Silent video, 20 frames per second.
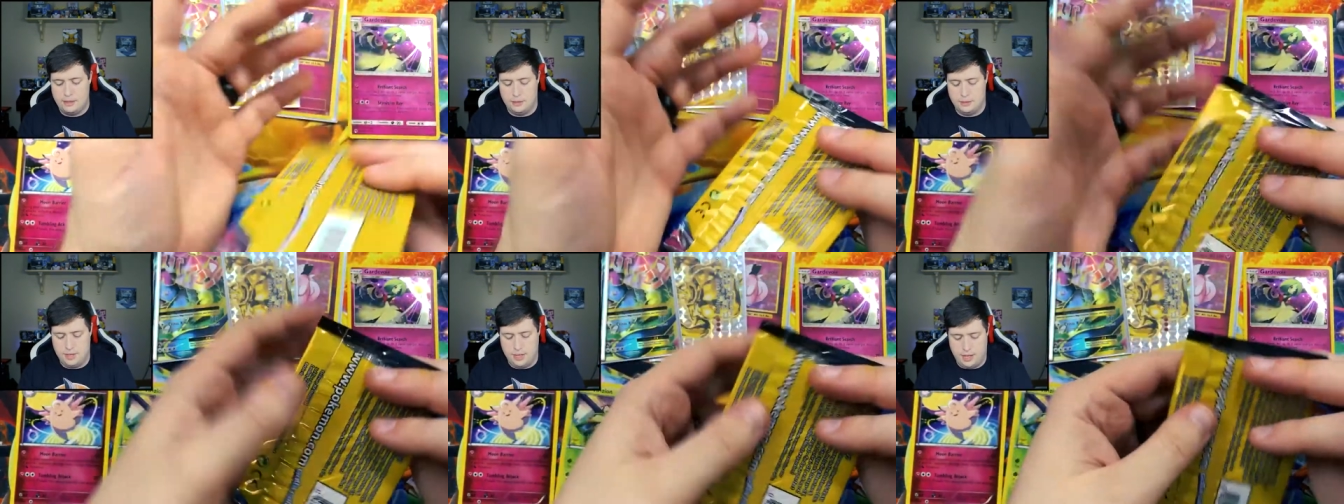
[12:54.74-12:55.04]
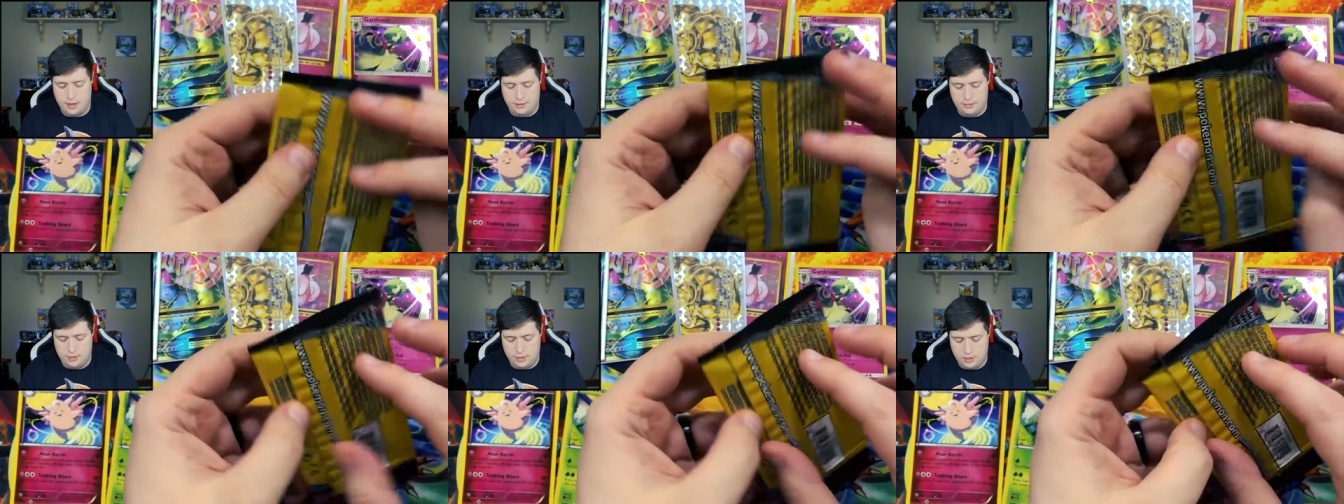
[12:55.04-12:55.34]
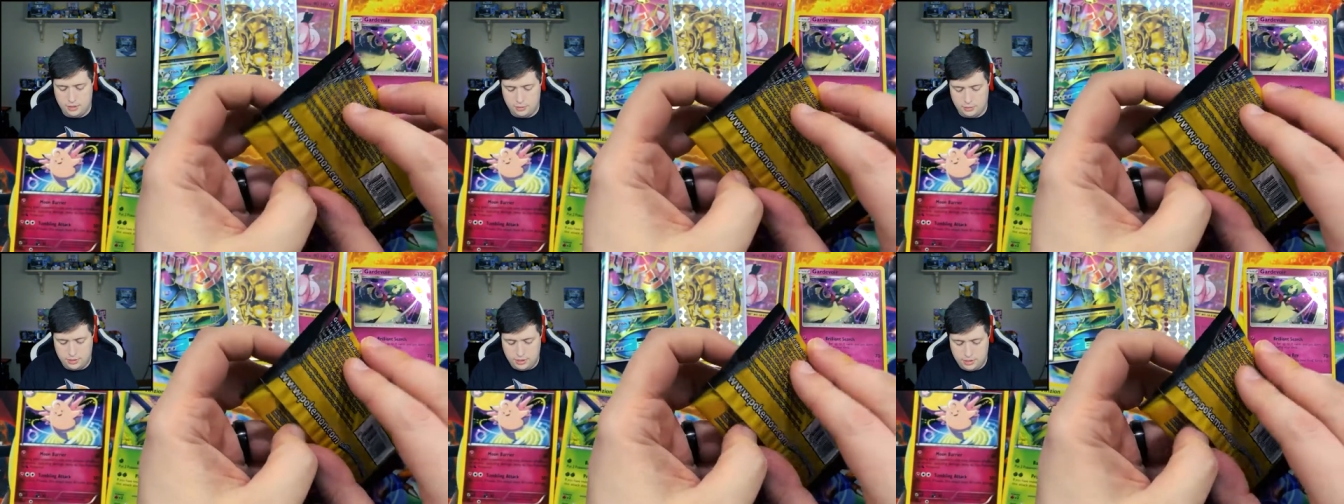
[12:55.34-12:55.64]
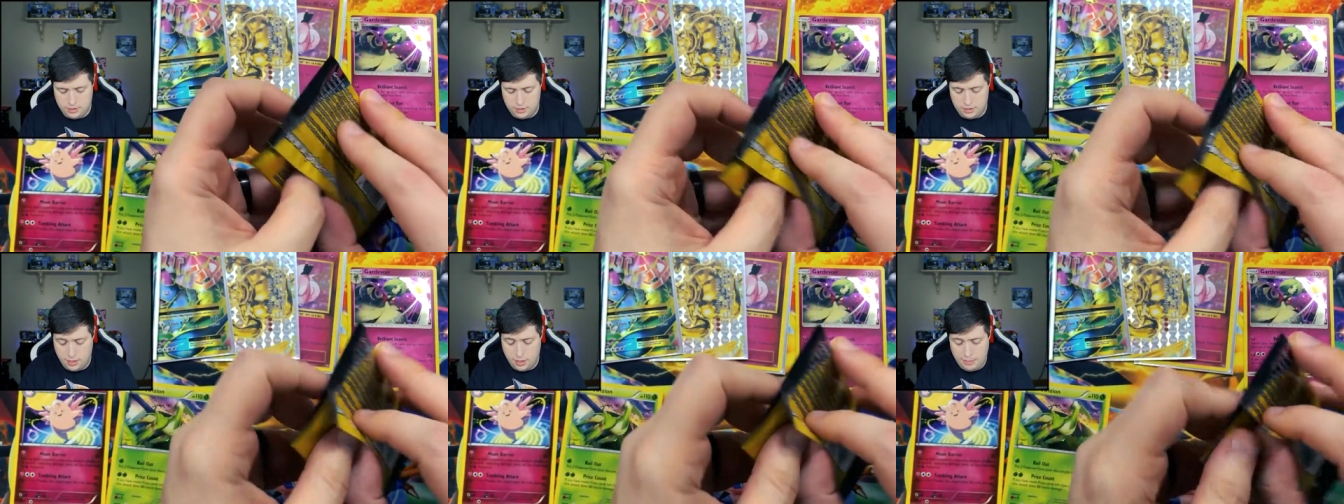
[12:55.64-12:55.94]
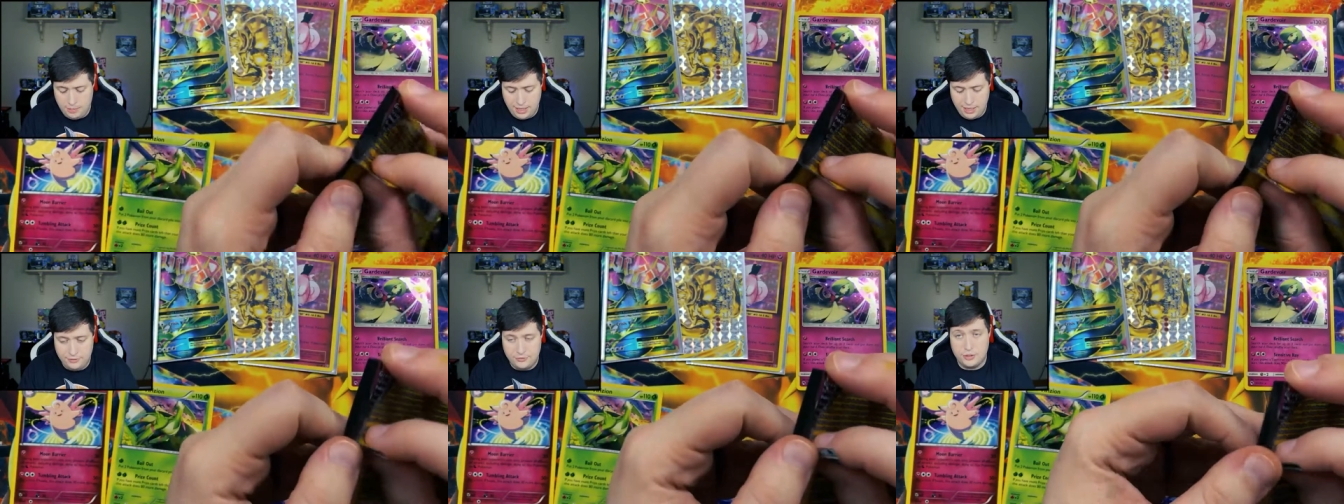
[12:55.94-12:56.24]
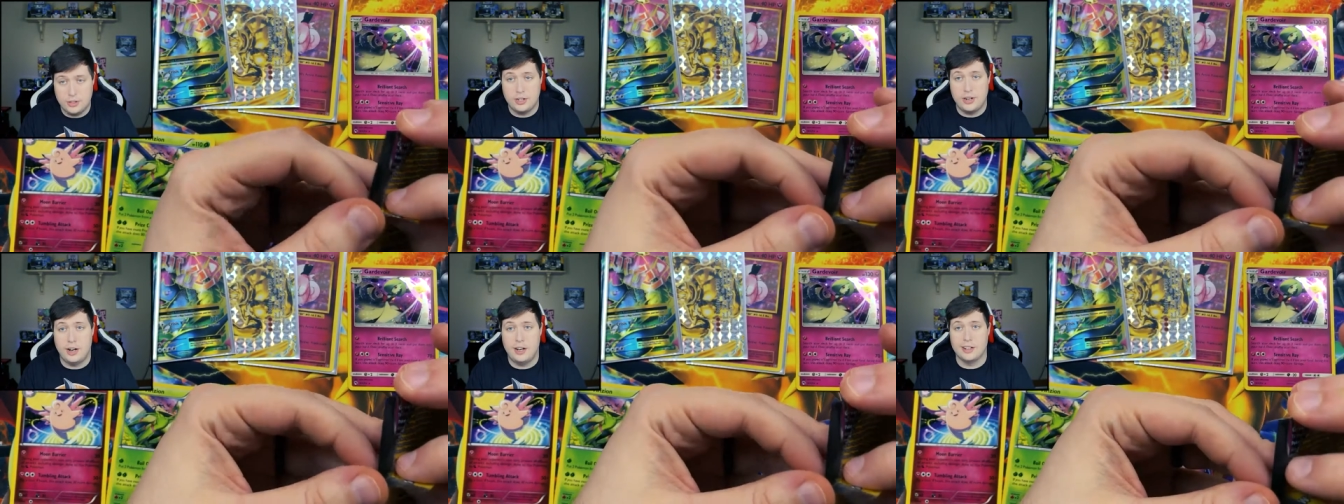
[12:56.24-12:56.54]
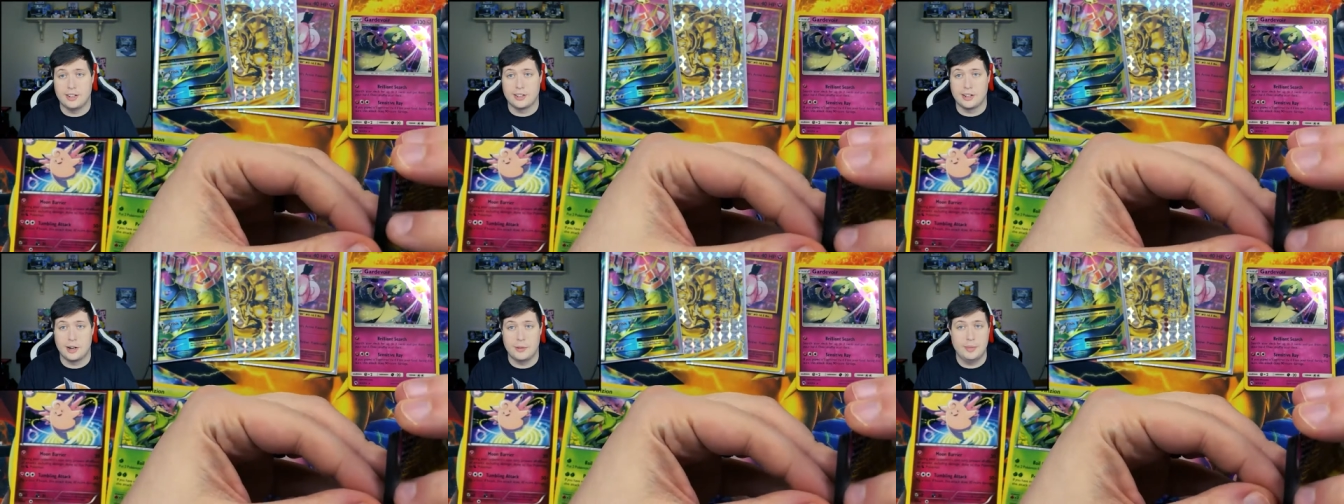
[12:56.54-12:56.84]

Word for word: So we have another one here. Not bad for a dollar.